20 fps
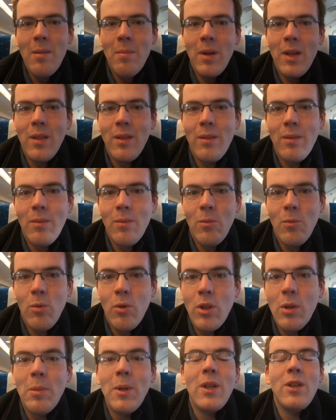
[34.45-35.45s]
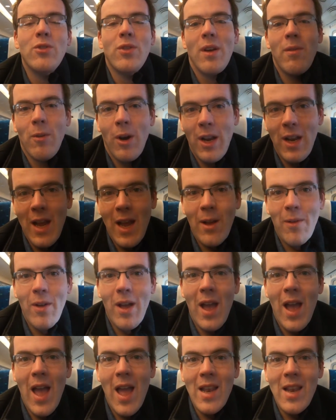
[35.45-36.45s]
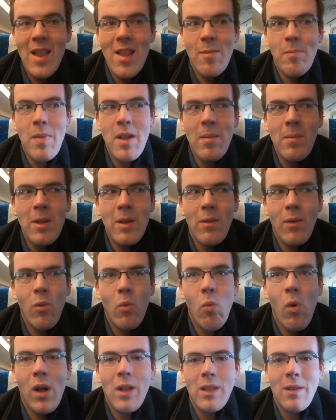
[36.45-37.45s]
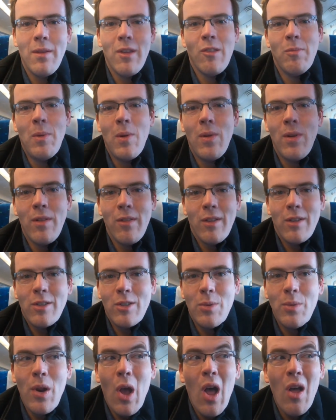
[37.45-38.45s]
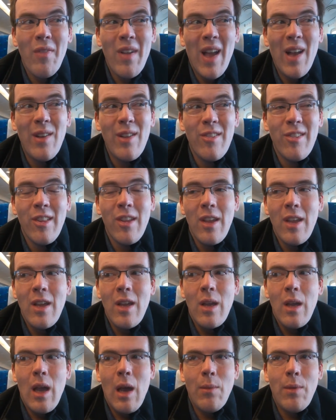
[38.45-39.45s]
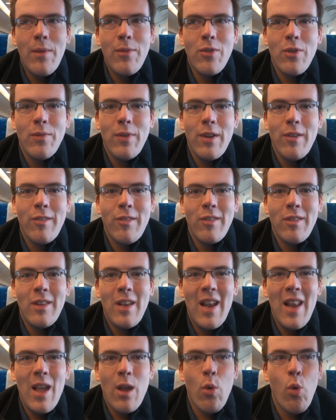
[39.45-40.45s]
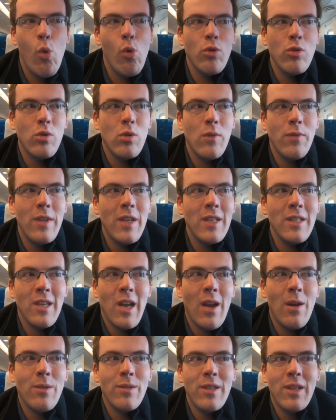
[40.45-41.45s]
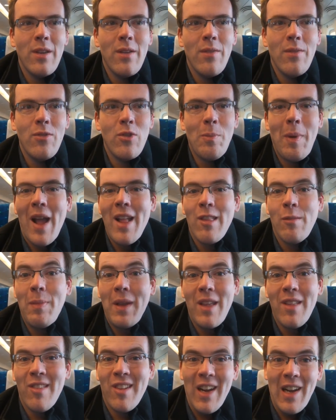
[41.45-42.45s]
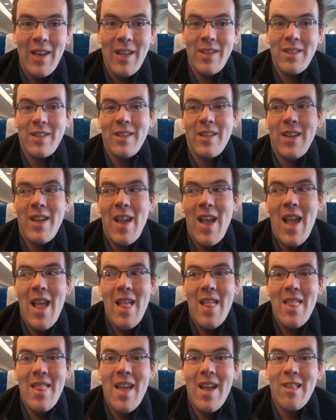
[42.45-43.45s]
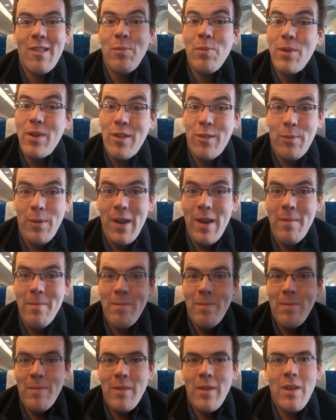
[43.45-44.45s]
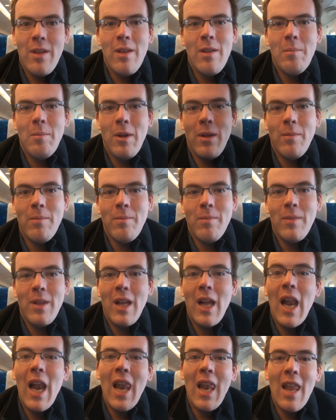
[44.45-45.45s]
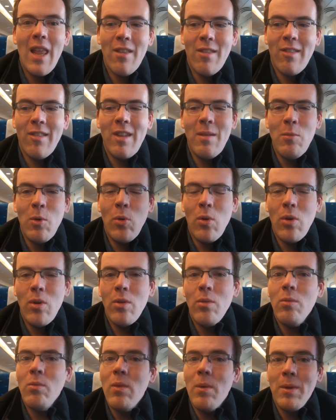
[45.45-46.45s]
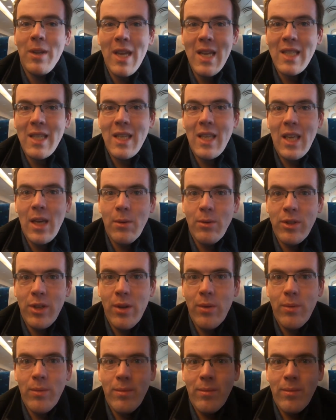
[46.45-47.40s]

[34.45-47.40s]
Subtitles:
But we're on bullet train right now, and it's been a bit of a wild experience. Like 2.5 hours, and we've traversed nearly a quarter of the entirety of Japan's biggest island. That's pretty sweet. But let's see more when we get to Kyoto.